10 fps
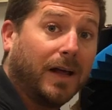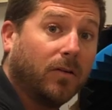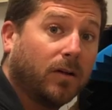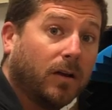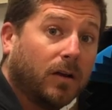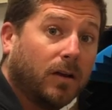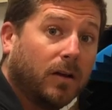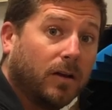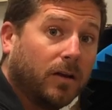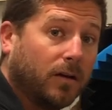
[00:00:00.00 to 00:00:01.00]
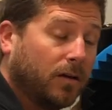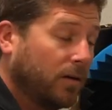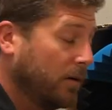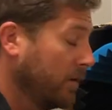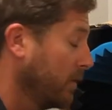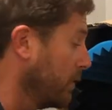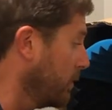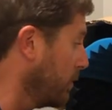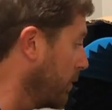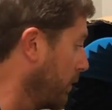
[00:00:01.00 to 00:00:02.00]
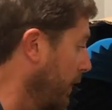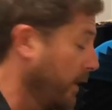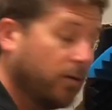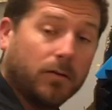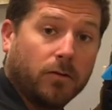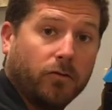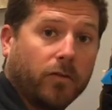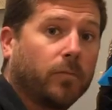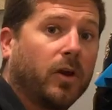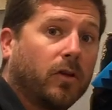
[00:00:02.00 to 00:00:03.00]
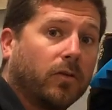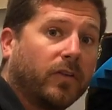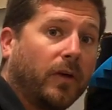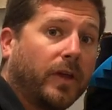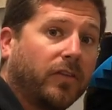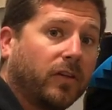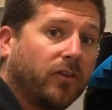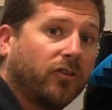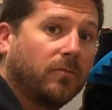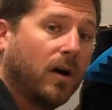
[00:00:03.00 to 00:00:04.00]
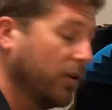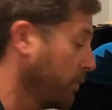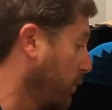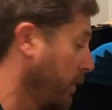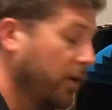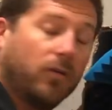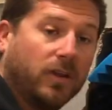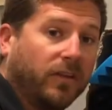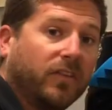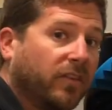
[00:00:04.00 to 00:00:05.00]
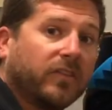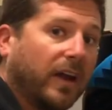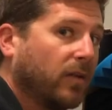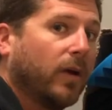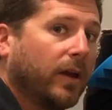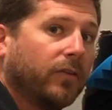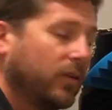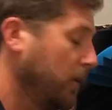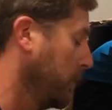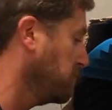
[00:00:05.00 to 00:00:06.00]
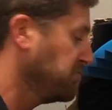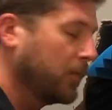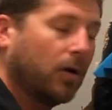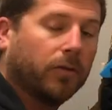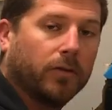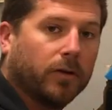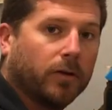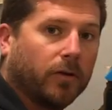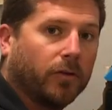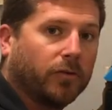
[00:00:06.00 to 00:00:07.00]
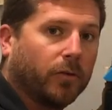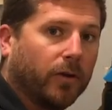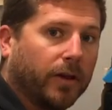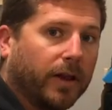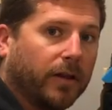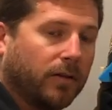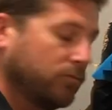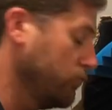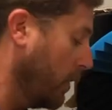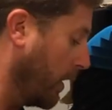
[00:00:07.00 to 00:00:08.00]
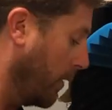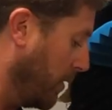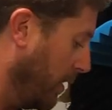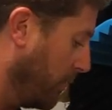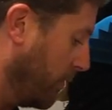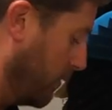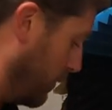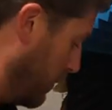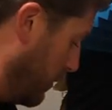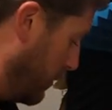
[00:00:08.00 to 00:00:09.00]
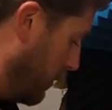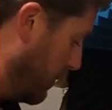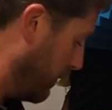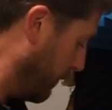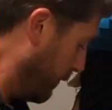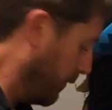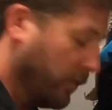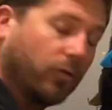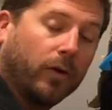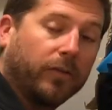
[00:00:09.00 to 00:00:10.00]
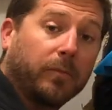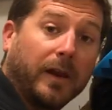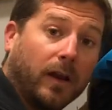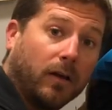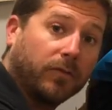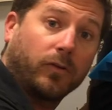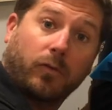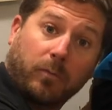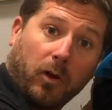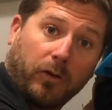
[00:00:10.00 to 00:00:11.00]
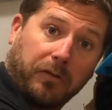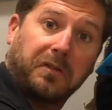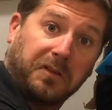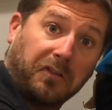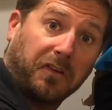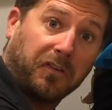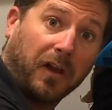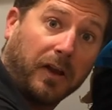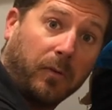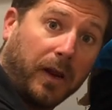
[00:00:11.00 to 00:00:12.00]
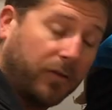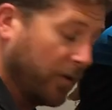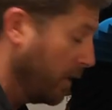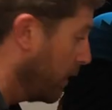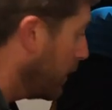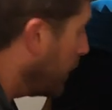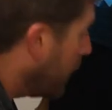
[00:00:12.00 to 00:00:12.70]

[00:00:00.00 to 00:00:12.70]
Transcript: for an hour, well then, you just bring your sound isolation box, put it there. You can sit sideways on the on the toilet. I like I mean if if the toilet's big enough and you're small enough, sit sideways.